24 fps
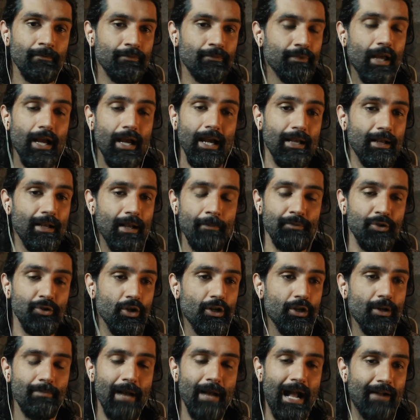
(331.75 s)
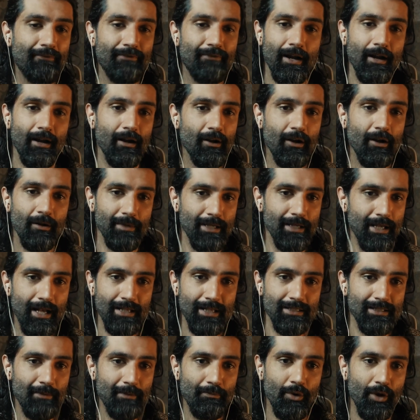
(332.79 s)
I'm sure it could backfire on me at
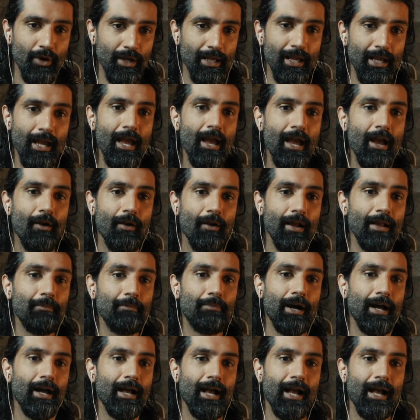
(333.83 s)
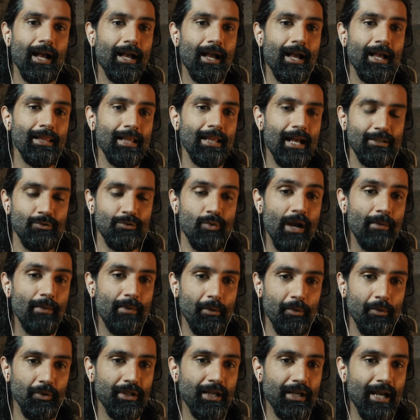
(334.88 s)
some point, right? But and that's why I'm able
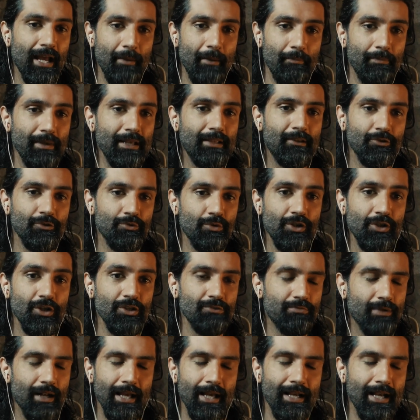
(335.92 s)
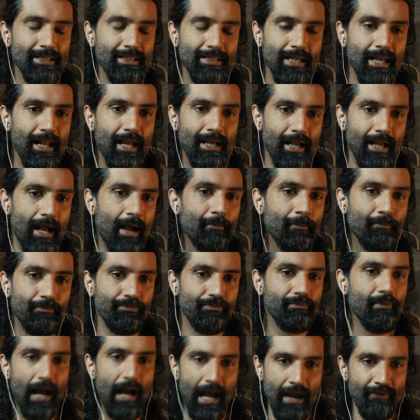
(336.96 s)
to kind of beat those returns. But like I said, like I
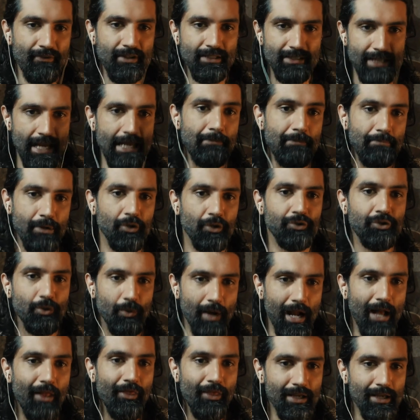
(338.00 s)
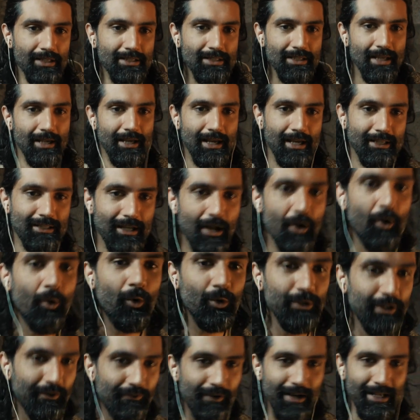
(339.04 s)
have a day built around this. It's a whole
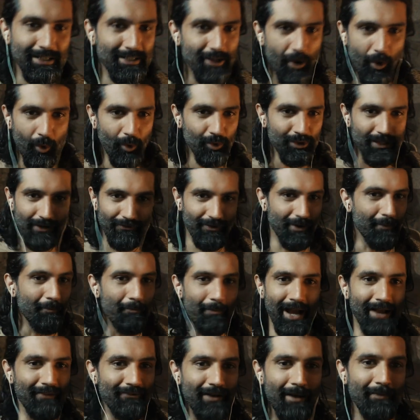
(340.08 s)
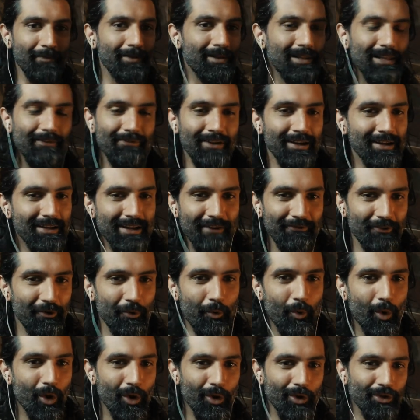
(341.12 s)
different mind. I'm living in a different
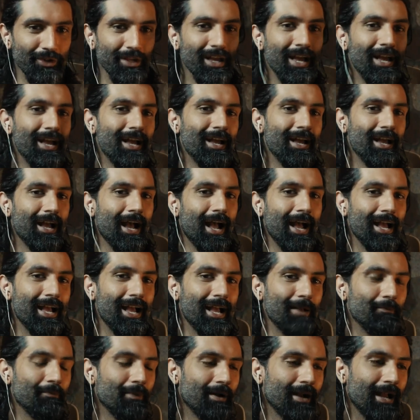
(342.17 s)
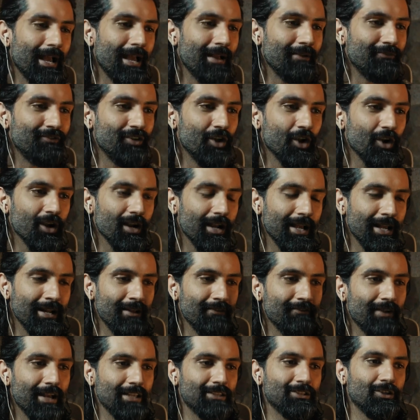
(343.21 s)
world. And if you're an
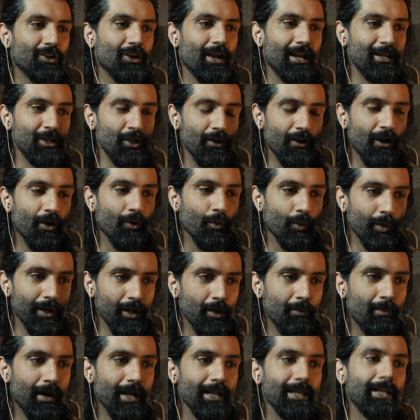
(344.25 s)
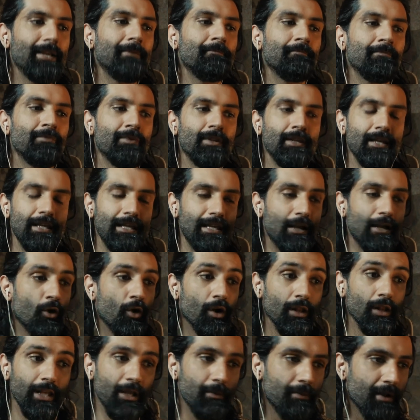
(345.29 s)
investor and you got real money or a
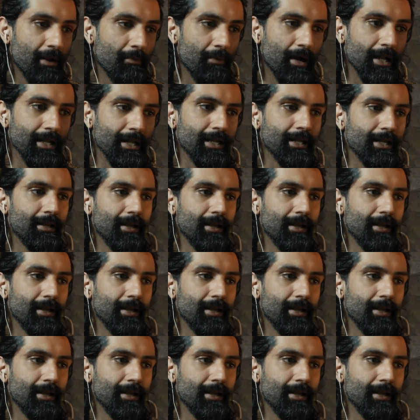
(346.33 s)
little bit of money,